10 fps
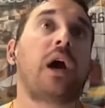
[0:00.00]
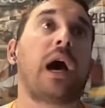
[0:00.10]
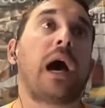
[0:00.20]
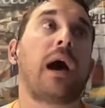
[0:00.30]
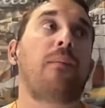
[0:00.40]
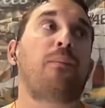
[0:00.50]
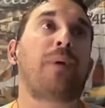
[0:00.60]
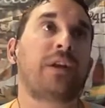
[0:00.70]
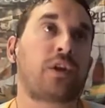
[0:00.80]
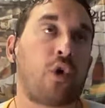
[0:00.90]

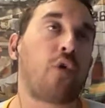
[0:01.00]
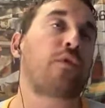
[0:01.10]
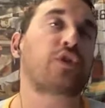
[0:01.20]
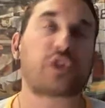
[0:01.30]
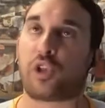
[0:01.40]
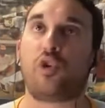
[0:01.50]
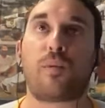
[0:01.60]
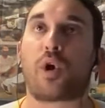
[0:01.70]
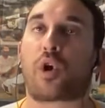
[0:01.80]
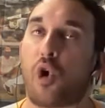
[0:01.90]
But Culver's Kluber,